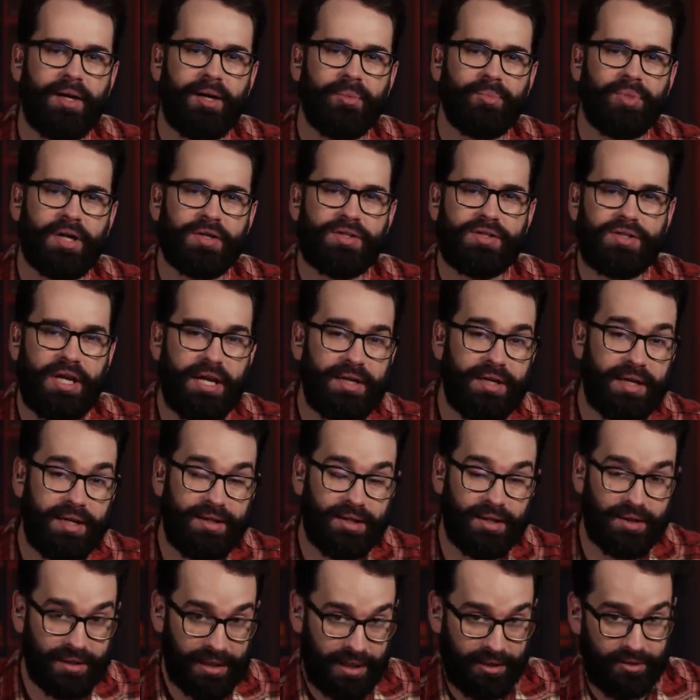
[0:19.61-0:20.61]
Plus, CNN
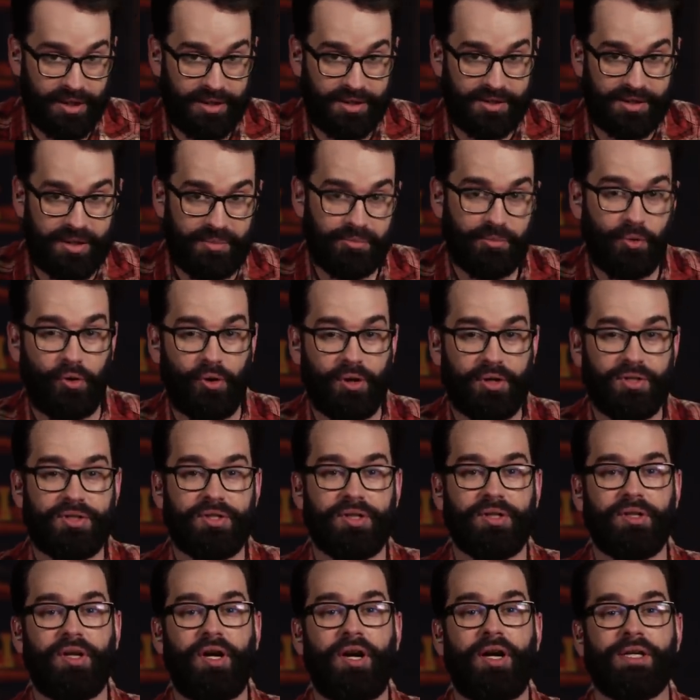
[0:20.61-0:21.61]
hilariously mourns
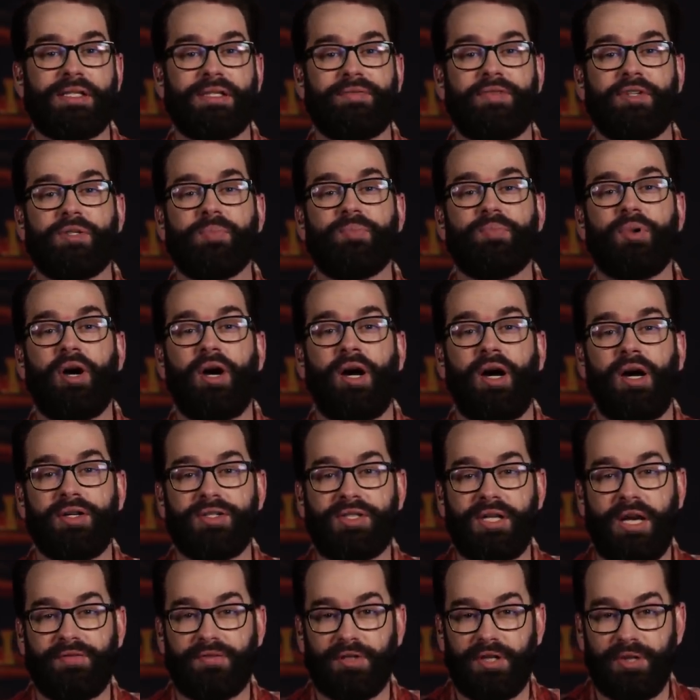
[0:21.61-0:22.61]
the loss of its boss
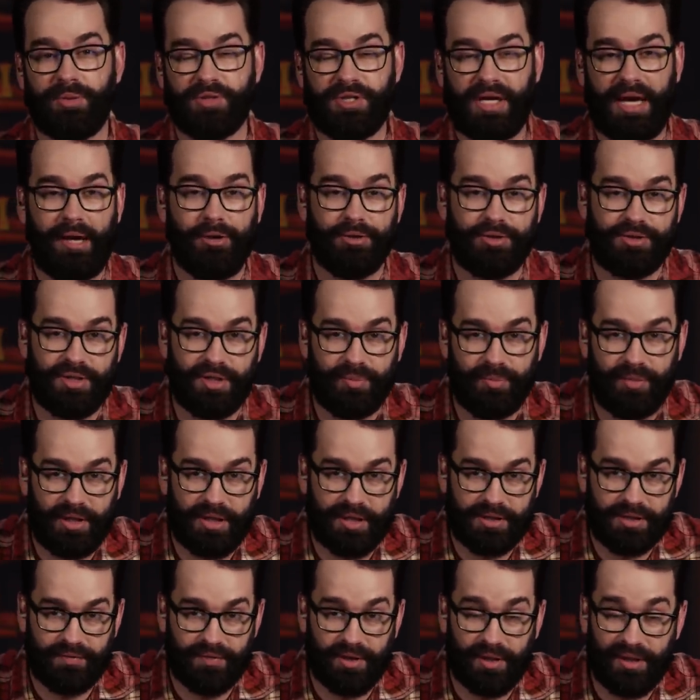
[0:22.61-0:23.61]
after he was ousted
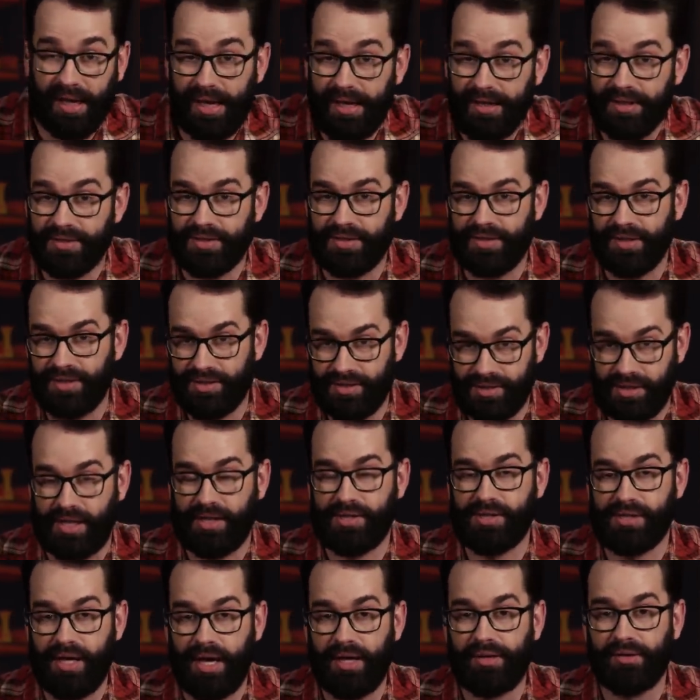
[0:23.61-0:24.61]
because of the latest sex
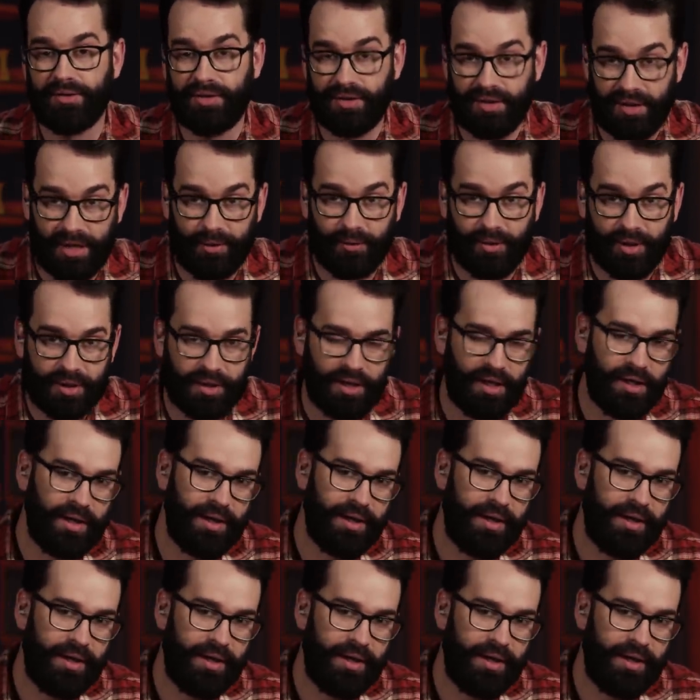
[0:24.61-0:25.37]
scandal at the network.